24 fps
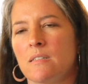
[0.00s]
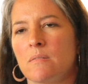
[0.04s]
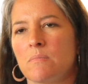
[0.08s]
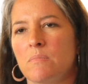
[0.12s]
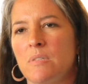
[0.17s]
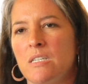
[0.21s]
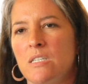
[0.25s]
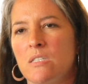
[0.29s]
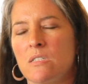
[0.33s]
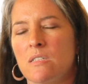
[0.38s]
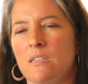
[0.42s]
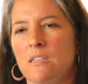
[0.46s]

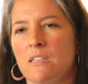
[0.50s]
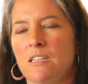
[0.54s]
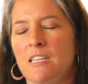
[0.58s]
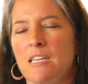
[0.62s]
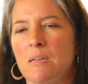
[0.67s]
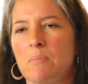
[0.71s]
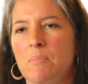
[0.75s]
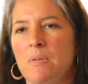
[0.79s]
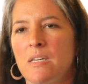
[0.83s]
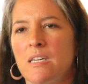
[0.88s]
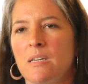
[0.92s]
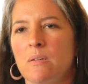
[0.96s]
based on a
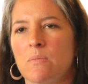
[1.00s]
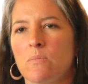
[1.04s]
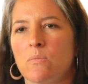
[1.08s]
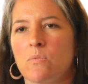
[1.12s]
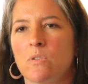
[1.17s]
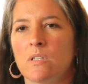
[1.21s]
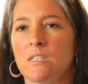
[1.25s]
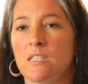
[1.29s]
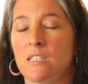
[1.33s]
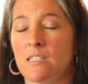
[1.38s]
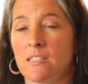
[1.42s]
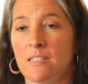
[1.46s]
campaign.
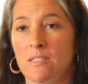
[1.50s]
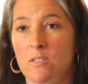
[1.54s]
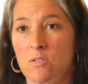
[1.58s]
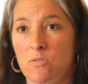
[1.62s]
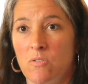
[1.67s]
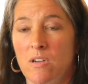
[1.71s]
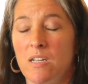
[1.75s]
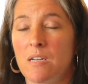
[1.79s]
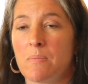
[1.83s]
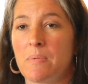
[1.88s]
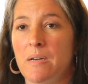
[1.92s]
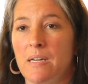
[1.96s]
One thing that's
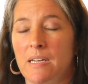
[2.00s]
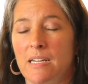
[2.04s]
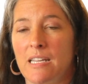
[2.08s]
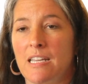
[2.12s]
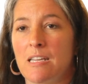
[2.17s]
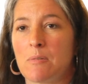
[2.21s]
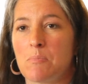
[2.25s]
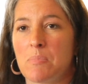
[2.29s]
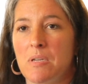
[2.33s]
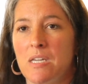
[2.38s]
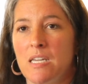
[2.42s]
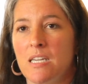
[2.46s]
great about a
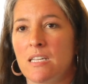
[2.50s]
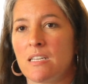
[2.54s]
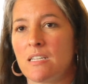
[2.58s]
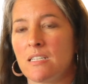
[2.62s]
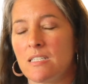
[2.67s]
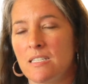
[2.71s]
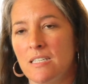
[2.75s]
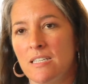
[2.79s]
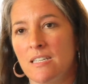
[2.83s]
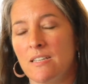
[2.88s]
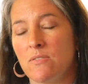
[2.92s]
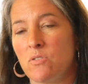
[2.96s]
campaign
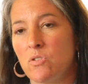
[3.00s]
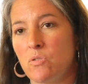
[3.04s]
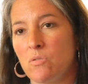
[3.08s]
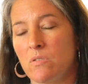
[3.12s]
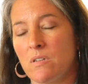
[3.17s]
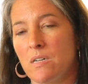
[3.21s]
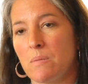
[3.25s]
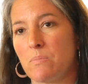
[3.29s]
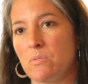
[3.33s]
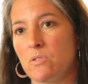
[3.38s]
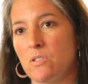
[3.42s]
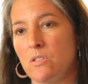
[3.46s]
is it gives you an
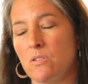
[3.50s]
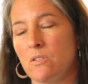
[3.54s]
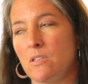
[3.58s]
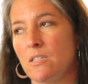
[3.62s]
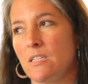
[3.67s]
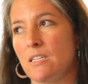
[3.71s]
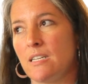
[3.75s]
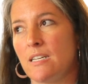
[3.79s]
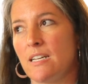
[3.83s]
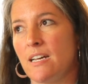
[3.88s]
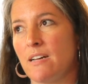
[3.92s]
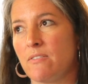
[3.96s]

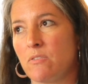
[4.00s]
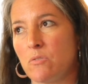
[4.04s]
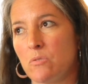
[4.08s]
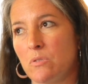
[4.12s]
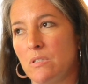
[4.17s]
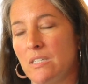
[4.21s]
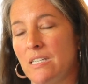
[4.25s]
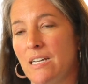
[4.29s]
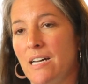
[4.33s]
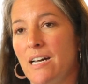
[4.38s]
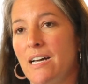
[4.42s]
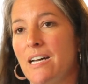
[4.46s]
opportunity to have a
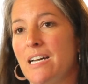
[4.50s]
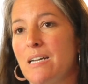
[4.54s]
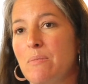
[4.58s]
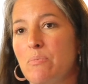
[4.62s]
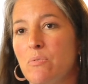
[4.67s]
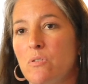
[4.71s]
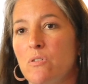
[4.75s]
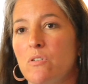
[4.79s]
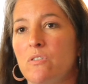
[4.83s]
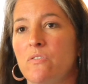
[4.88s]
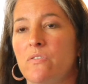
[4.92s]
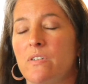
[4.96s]
really high
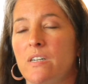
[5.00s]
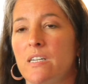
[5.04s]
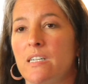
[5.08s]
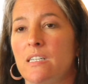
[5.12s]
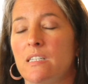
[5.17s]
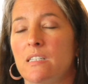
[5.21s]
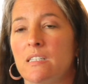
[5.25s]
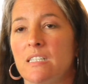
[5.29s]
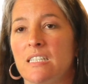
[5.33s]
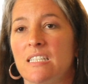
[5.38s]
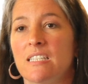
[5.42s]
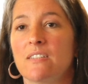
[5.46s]

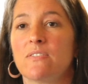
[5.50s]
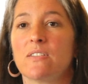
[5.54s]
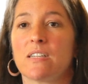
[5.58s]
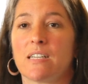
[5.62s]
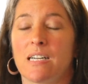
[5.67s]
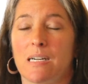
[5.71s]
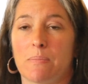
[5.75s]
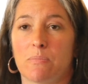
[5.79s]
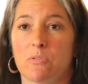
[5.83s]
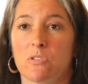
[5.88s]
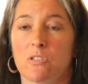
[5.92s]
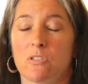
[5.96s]
profile giving
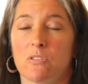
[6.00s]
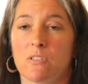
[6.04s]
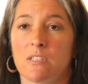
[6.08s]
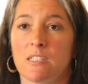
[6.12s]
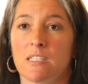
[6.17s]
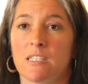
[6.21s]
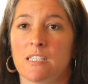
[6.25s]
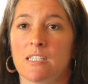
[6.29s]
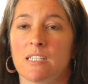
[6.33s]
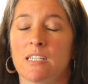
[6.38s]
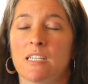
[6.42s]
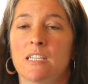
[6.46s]

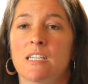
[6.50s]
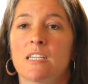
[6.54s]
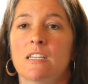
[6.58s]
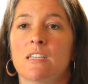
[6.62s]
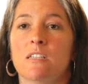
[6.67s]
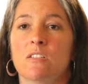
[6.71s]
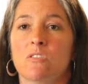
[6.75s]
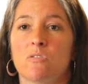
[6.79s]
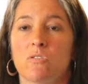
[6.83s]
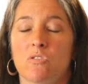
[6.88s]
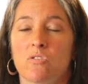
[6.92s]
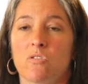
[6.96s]
opportunity
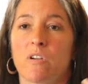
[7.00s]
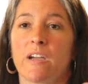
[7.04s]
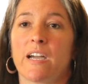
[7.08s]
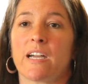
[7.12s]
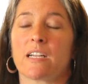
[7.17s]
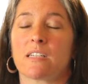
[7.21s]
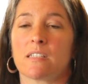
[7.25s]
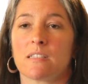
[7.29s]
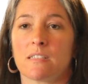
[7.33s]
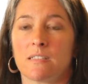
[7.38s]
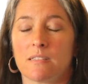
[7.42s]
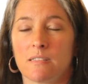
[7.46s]
to
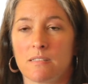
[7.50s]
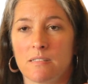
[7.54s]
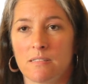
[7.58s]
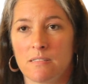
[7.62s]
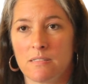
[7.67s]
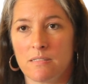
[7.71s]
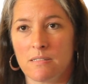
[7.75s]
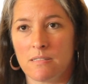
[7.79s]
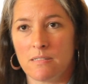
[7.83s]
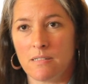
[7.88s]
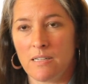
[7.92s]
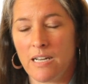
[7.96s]
attract
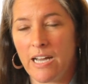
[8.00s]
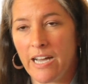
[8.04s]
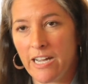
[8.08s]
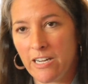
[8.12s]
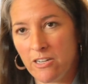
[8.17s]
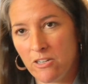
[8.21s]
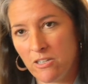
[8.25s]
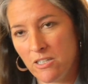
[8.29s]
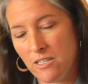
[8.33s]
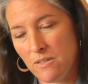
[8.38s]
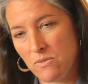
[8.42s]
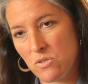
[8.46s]

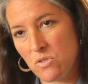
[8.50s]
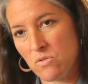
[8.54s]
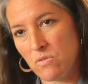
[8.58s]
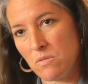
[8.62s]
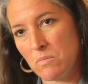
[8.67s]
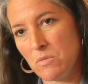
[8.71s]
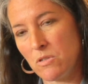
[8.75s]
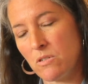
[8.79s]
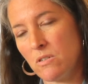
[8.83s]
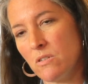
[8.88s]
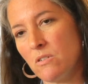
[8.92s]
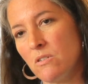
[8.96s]
higher gifts from
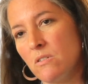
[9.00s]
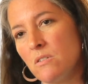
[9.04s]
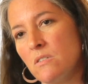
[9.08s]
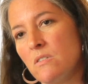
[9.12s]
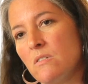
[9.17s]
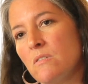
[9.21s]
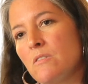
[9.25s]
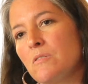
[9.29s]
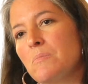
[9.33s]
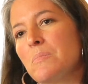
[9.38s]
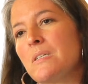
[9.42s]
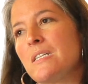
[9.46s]
your current
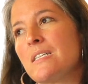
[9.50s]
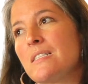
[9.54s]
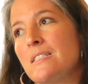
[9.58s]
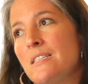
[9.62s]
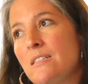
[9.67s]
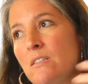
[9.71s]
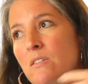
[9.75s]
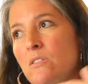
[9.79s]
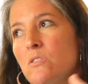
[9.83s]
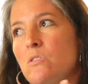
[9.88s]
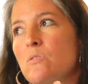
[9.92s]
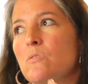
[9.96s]
donor base
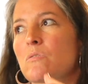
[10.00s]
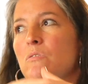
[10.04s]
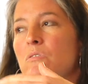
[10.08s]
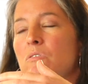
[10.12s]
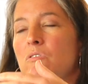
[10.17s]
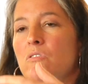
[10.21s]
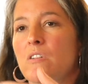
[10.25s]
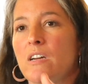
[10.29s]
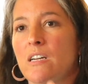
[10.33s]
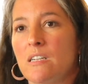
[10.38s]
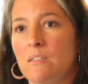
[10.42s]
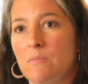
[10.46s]
and also to
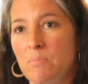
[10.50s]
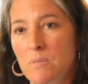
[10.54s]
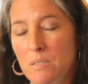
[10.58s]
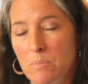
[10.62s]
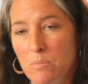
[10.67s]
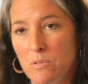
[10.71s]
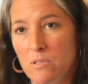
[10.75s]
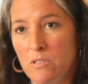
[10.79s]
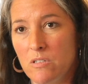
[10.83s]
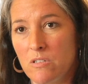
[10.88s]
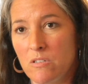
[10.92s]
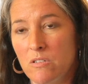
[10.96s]
attract
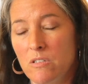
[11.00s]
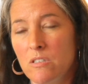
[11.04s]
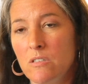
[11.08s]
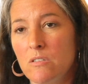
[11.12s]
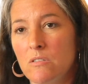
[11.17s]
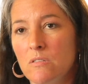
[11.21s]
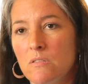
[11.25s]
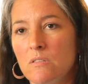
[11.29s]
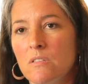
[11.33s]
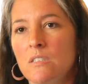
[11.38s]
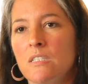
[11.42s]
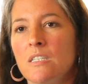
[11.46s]
people that are
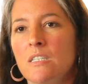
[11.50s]
new.